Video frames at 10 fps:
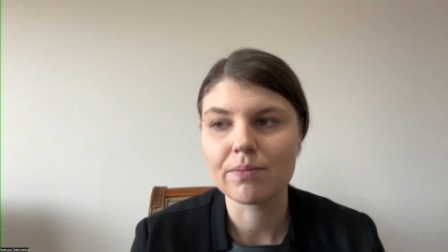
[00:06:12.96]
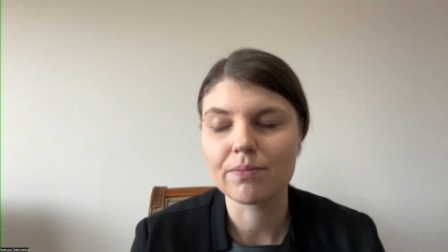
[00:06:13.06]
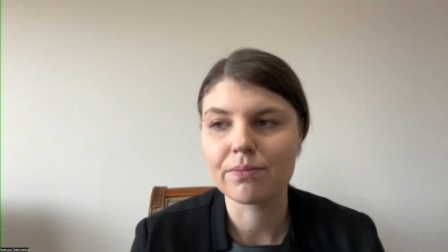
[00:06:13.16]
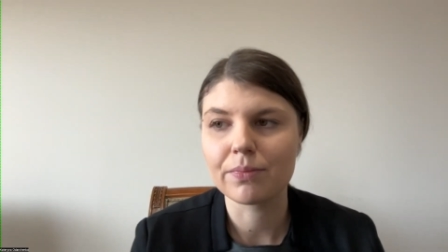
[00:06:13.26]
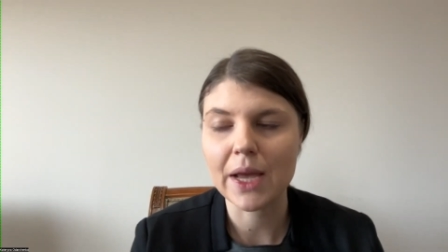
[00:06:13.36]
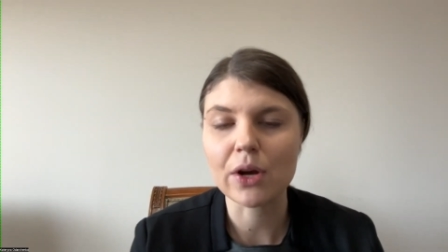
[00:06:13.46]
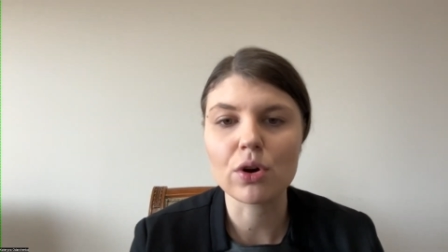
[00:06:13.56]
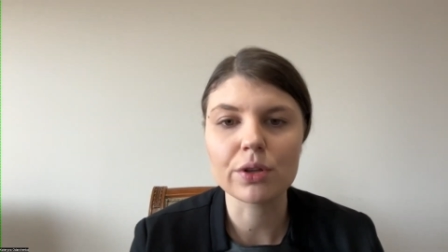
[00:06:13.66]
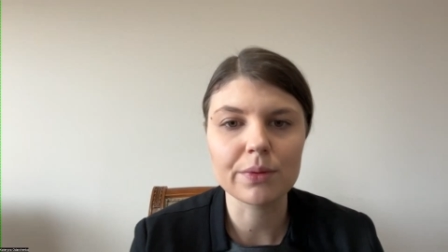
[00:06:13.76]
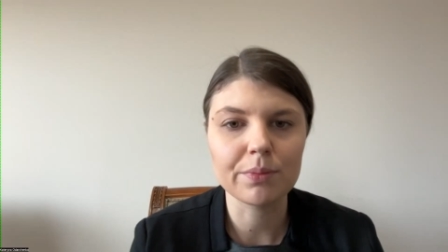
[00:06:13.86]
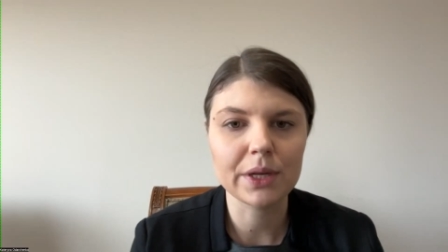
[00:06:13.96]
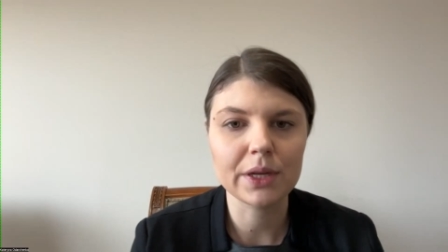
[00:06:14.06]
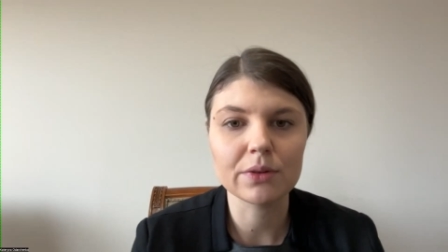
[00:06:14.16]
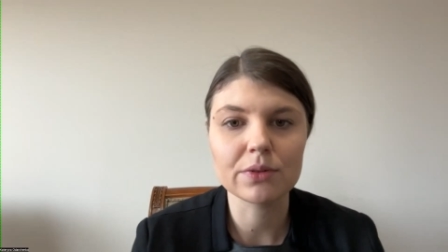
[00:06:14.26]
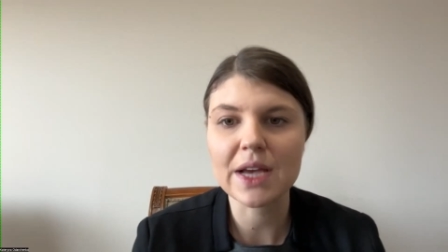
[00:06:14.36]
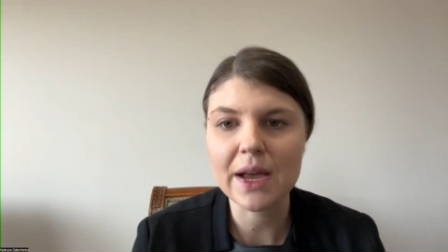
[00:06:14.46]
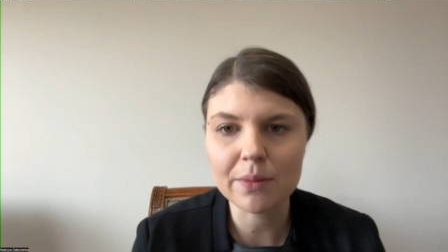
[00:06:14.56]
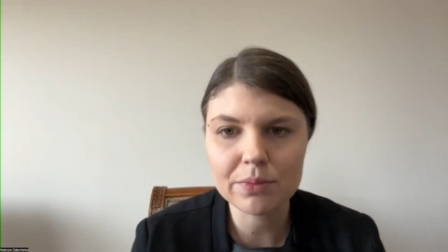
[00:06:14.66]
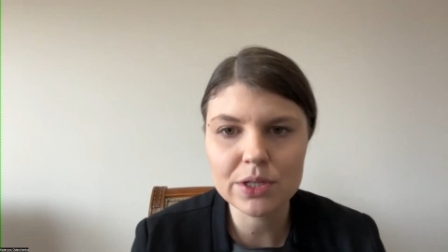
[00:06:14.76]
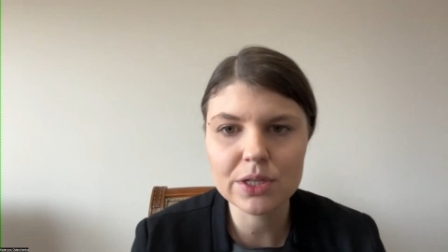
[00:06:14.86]
um, economy
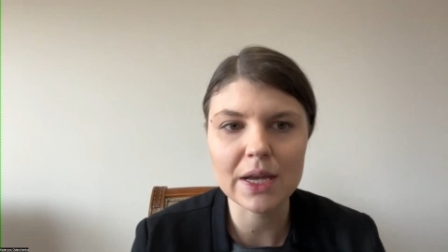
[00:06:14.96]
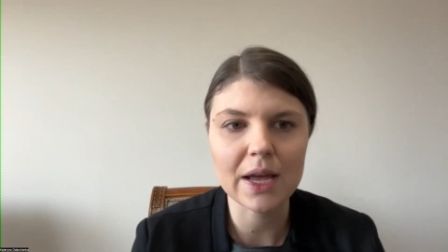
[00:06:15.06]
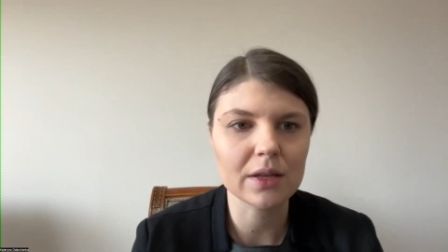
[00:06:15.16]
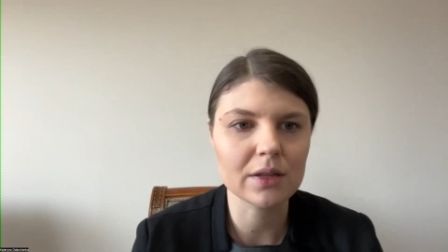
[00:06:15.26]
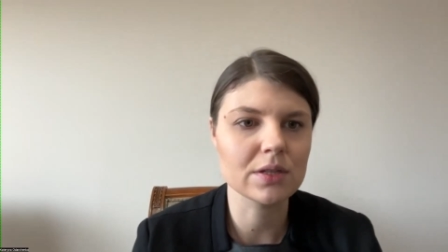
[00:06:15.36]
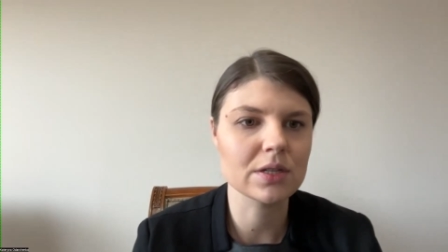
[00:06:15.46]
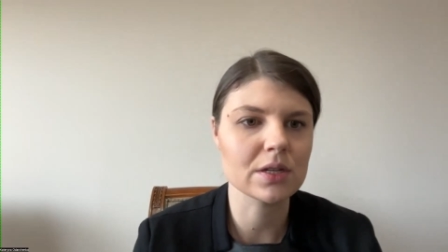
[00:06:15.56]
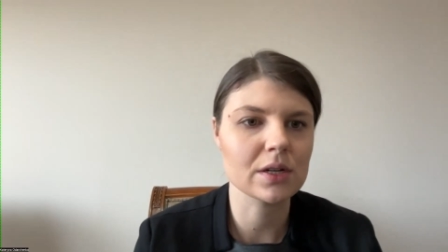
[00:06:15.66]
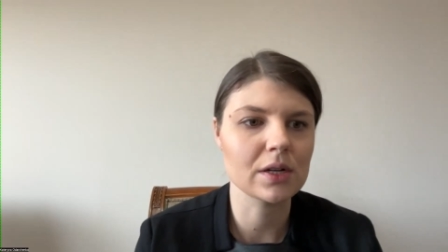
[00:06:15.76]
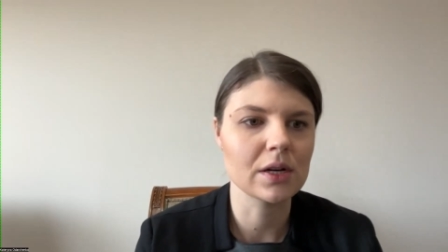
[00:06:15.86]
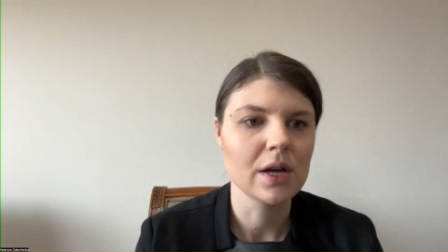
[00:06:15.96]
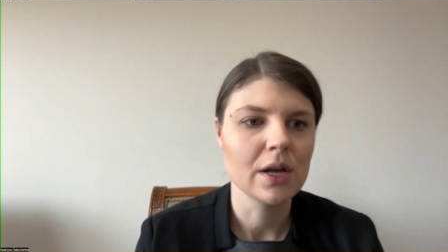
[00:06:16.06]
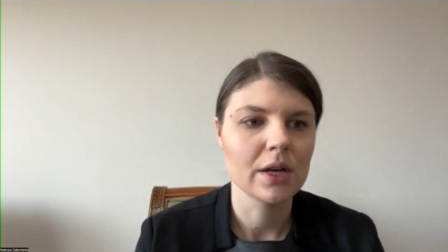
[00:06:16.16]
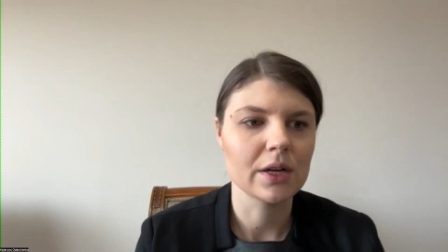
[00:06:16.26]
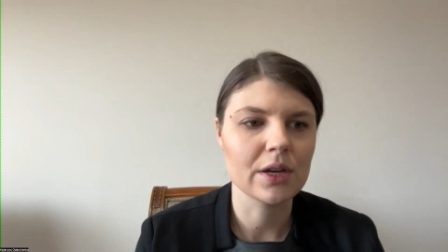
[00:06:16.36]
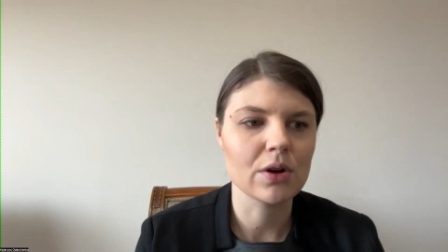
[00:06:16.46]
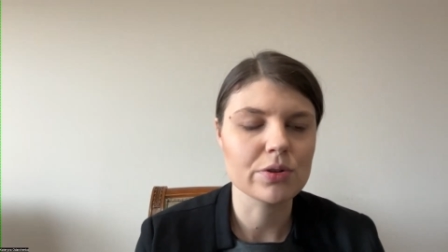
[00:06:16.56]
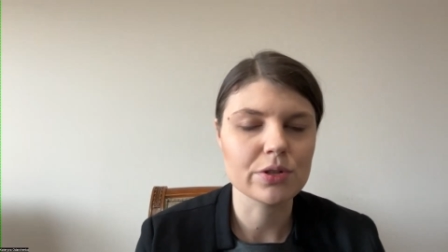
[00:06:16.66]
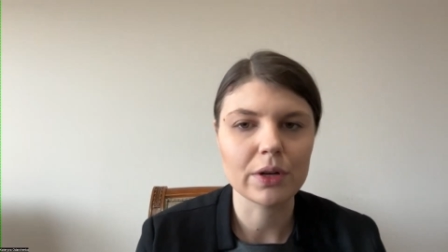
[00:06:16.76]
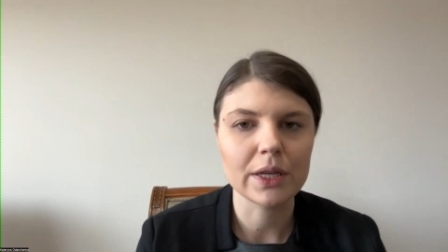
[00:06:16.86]
terms, and uh, he
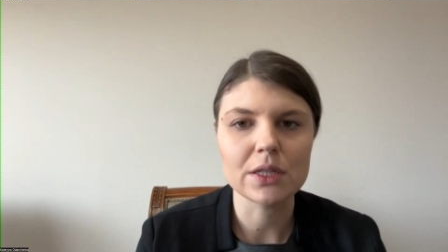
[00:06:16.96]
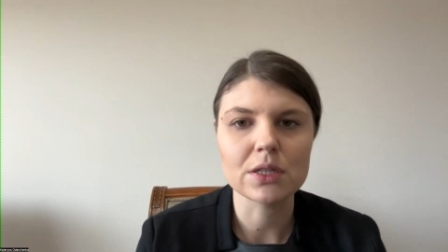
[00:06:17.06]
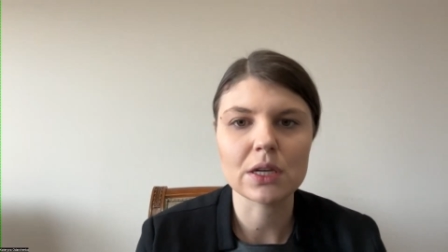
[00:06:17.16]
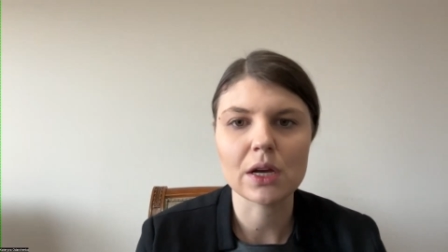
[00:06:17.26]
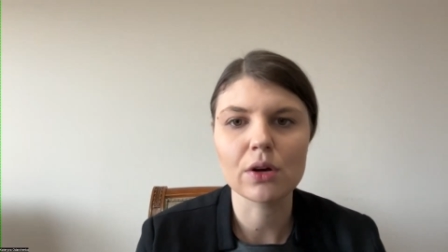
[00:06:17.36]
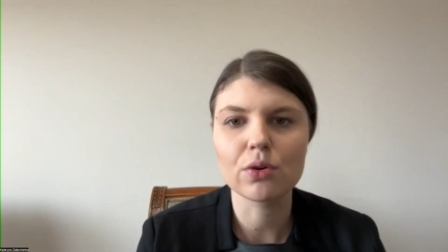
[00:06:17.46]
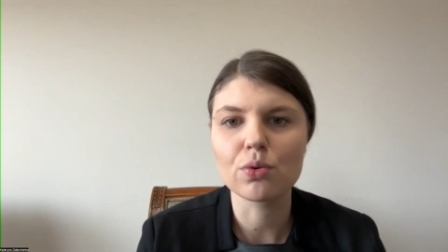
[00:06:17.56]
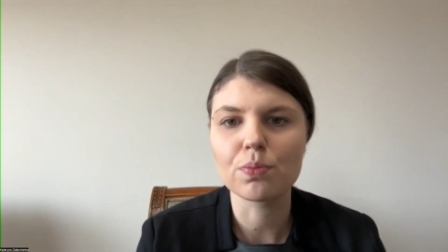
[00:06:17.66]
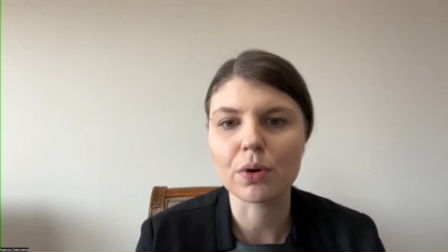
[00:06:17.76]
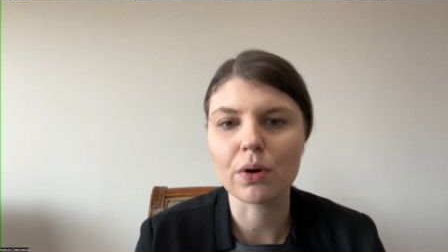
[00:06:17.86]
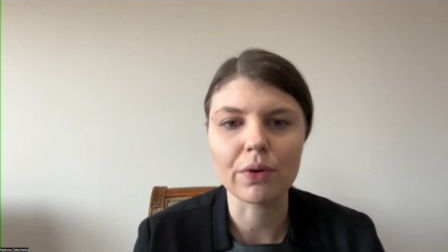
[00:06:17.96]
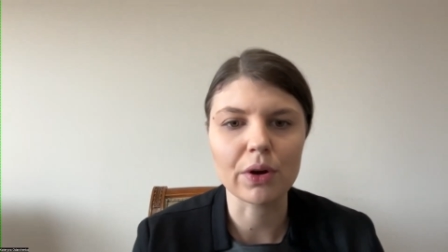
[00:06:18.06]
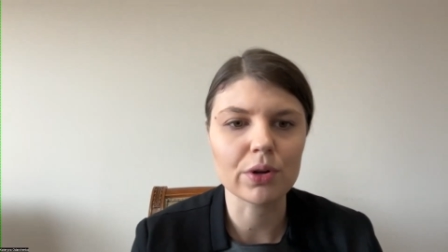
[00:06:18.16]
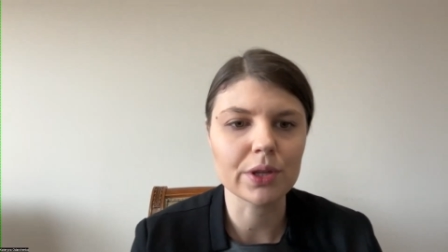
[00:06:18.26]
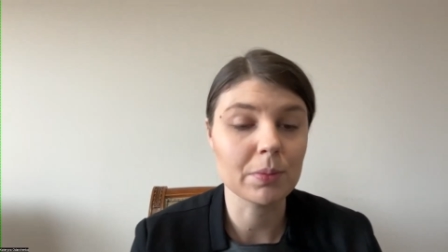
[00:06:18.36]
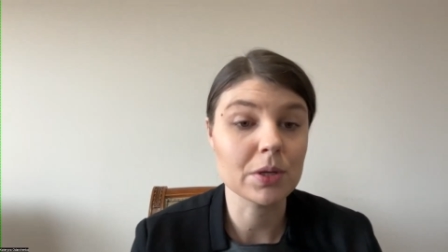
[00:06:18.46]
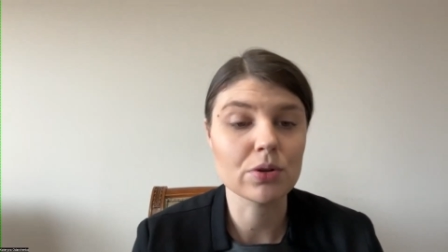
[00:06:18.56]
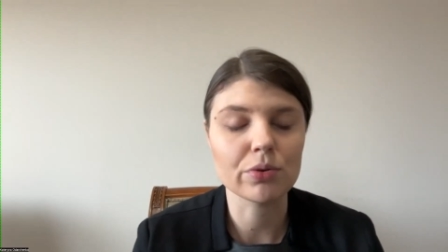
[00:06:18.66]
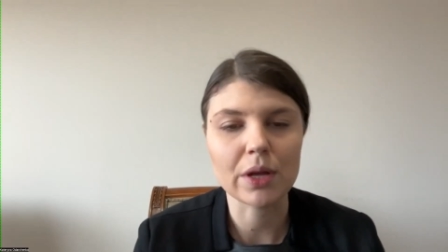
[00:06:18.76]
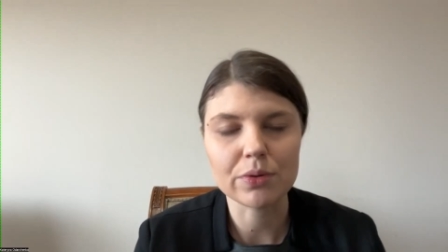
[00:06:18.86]
also leads a group of
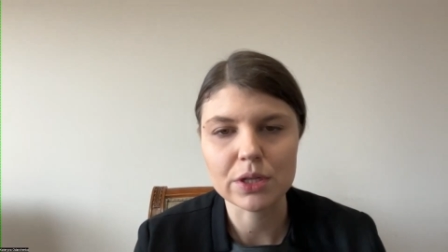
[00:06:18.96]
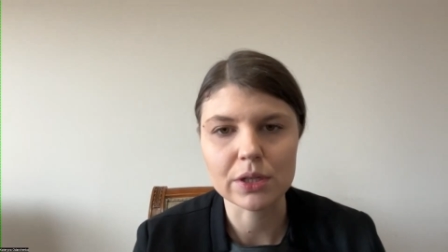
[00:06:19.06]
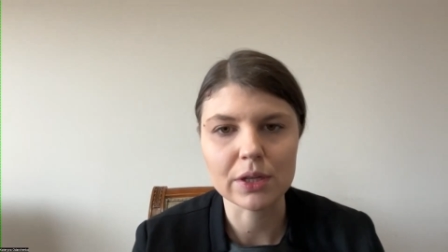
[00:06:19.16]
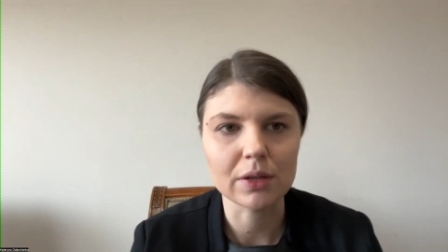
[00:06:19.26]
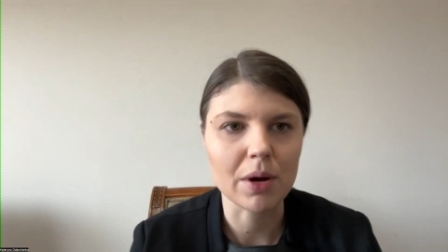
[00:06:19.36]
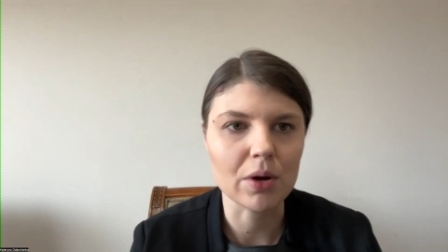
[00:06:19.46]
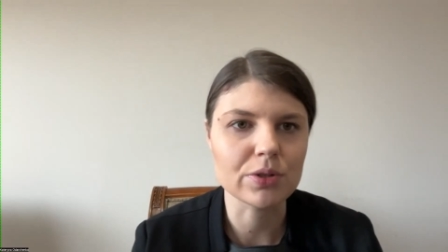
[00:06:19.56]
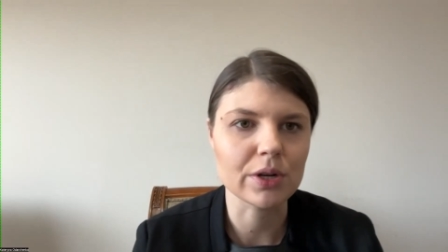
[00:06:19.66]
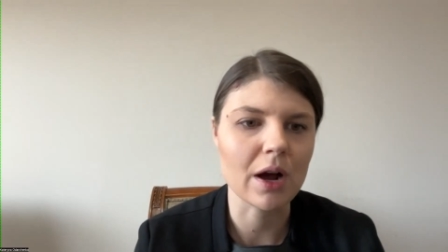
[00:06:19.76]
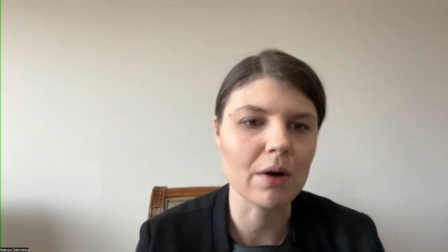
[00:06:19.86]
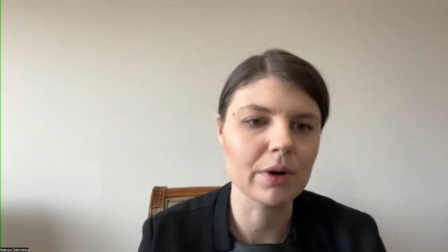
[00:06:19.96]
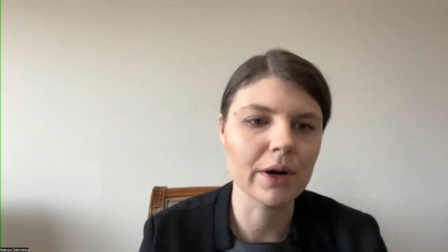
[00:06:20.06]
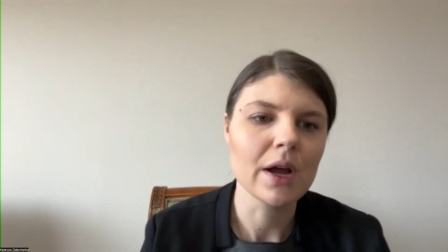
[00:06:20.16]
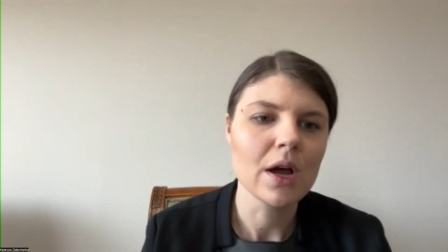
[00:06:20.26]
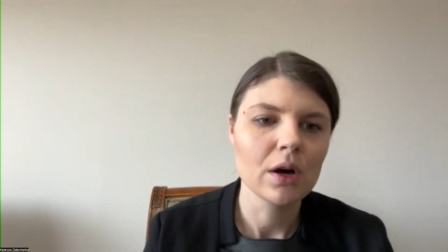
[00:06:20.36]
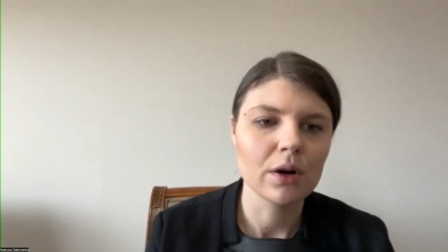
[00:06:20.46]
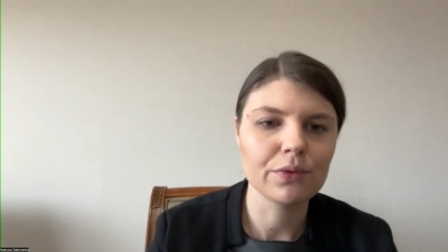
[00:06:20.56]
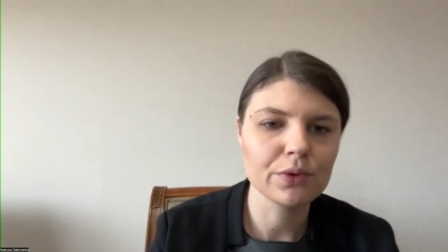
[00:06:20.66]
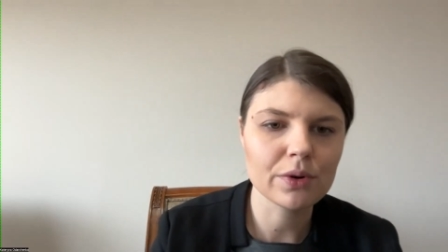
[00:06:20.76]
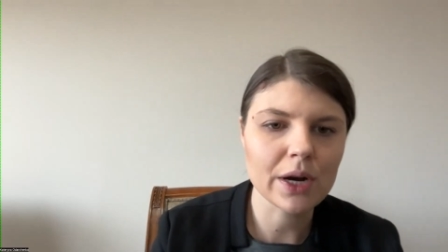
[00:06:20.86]
economists who now thinking about recovery
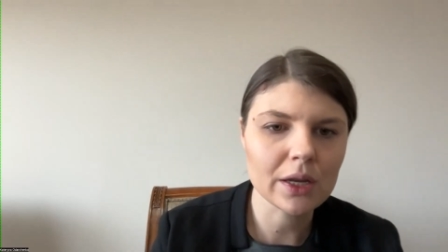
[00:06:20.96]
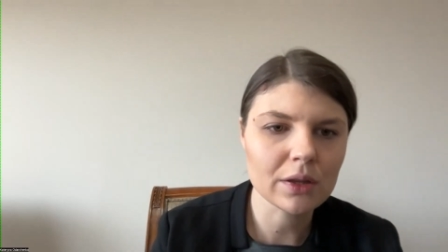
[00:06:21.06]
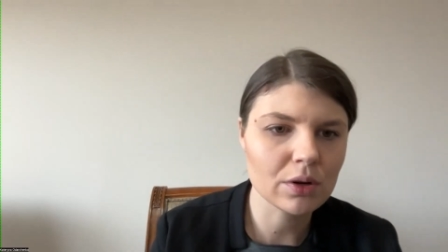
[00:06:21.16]
of Ukraine.